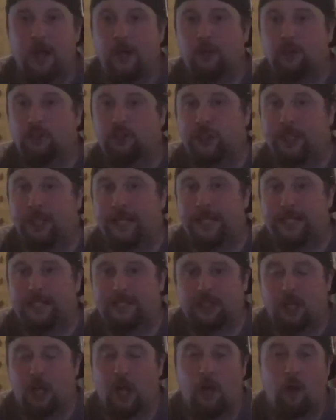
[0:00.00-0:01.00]

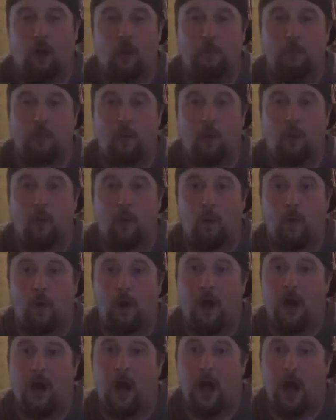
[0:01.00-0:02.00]
She's a lot more
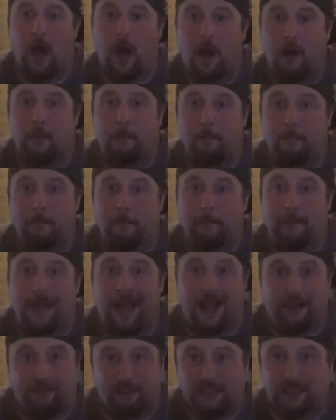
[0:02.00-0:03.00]

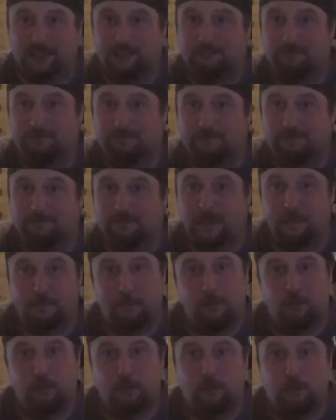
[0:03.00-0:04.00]
arrogant than
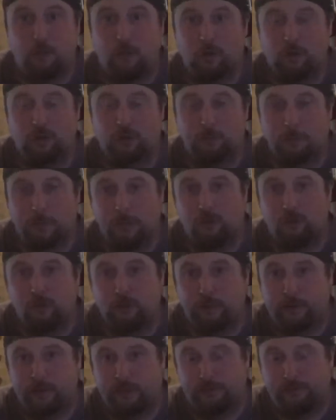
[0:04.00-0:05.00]
Mildred was. Mildred,
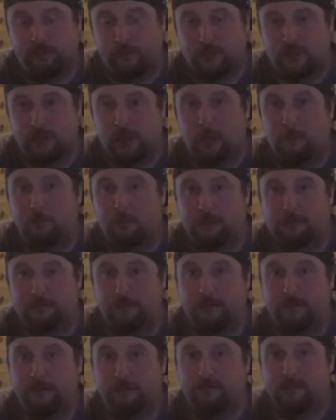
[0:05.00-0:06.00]
when she first turned up, was
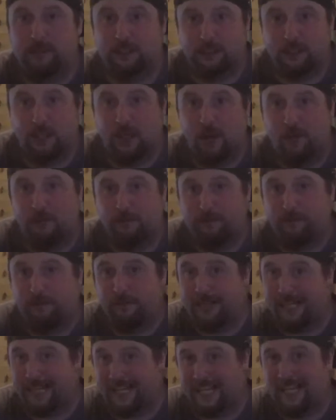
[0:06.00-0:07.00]
very reserved,
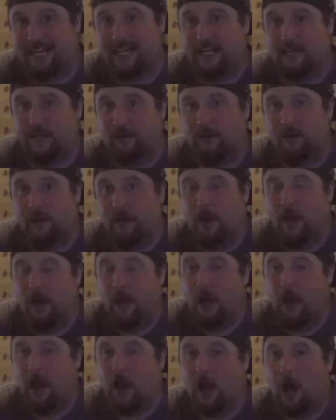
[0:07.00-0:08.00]
very hidden.
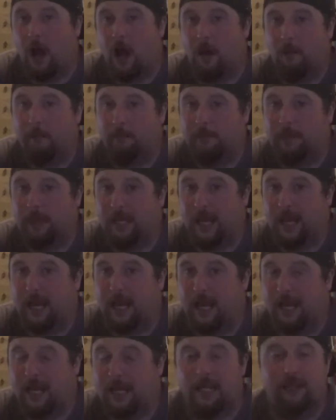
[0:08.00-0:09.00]

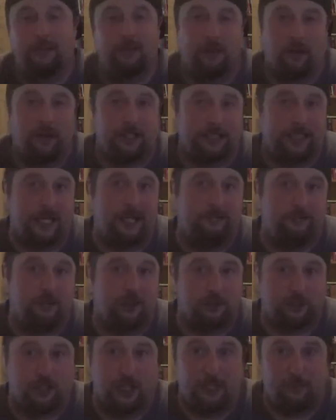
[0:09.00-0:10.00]
in the 98
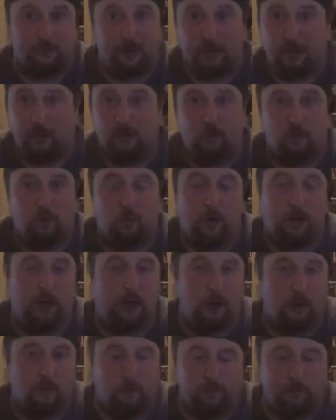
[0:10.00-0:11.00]
version anyway, I don't quite
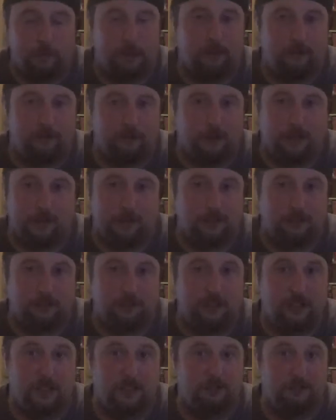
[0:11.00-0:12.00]
know about the rest of
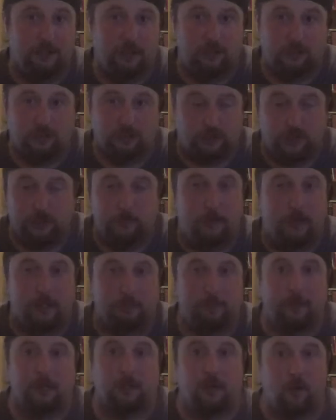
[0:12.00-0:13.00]
the other versions. She might
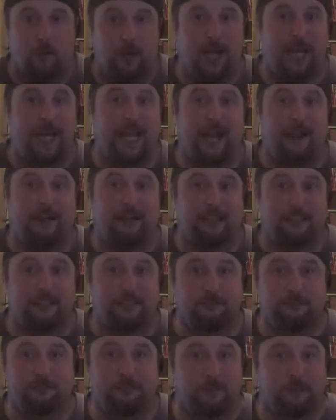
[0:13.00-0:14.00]
have been a cocky
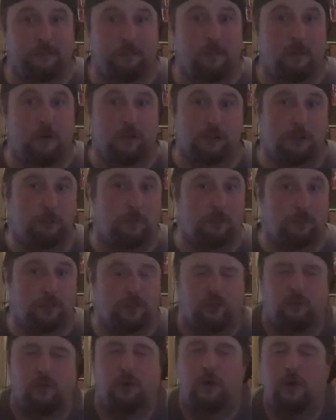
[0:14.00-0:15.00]
character from the books, I'm not
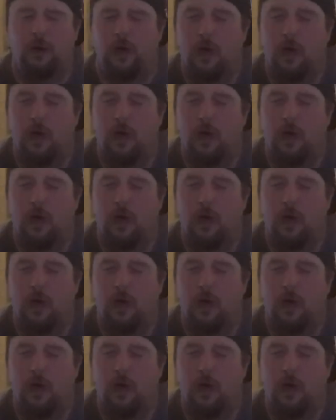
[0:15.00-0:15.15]
sure.